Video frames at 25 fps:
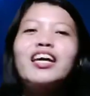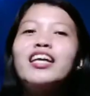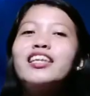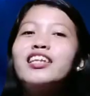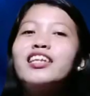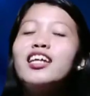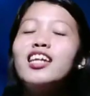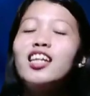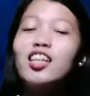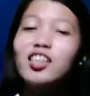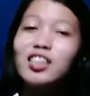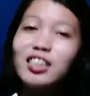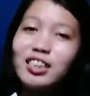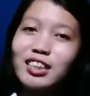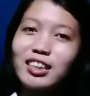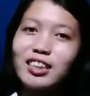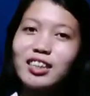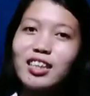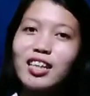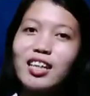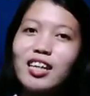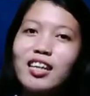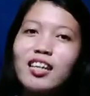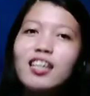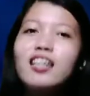The letter
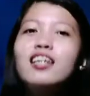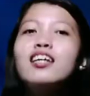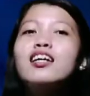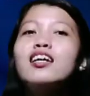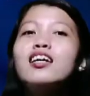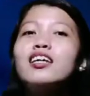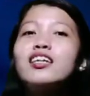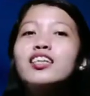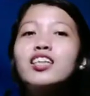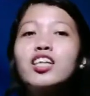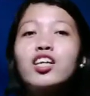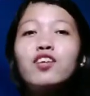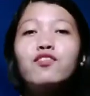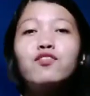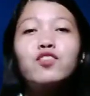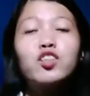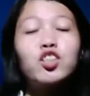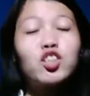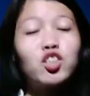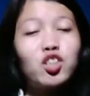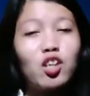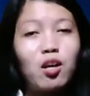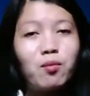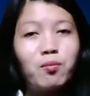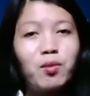C. Give the
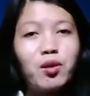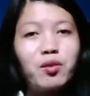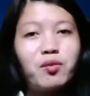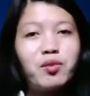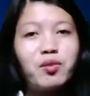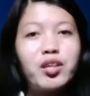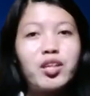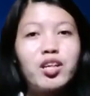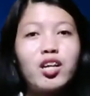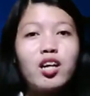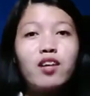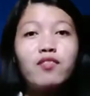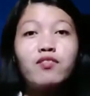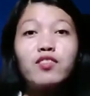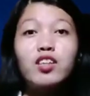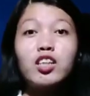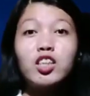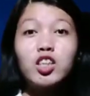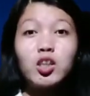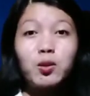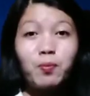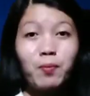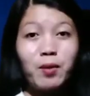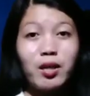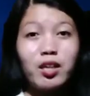summary of the
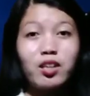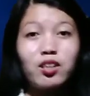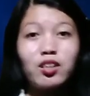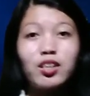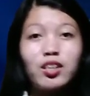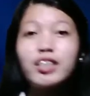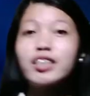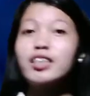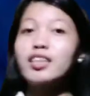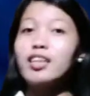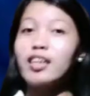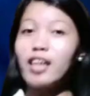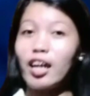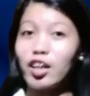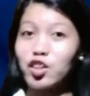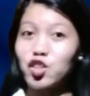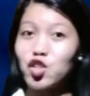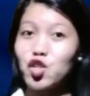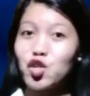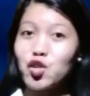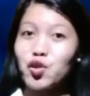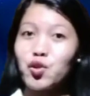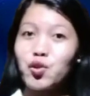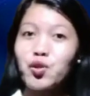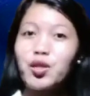speaker's
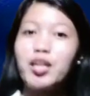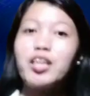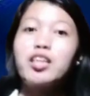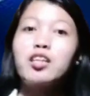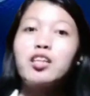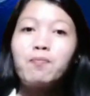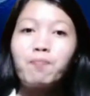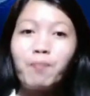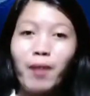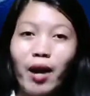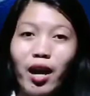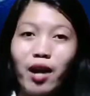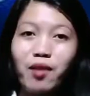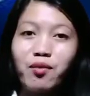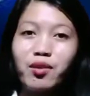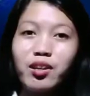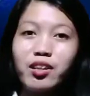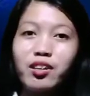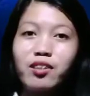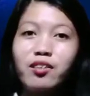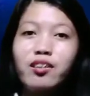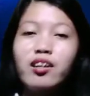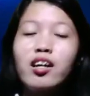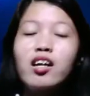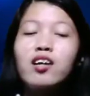lecture in a
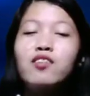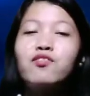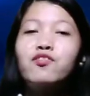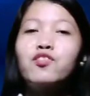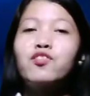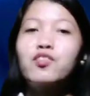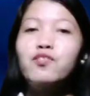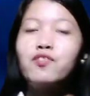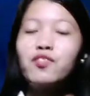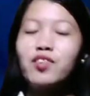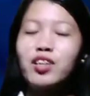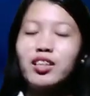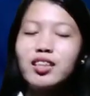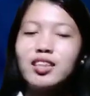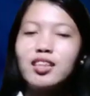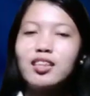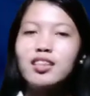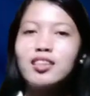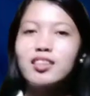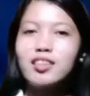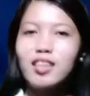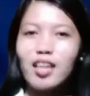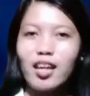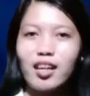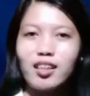paragraph of
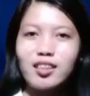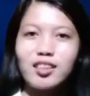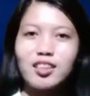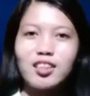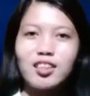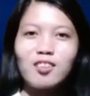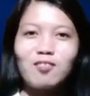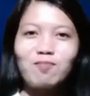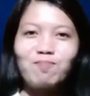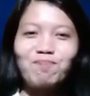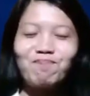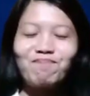written text.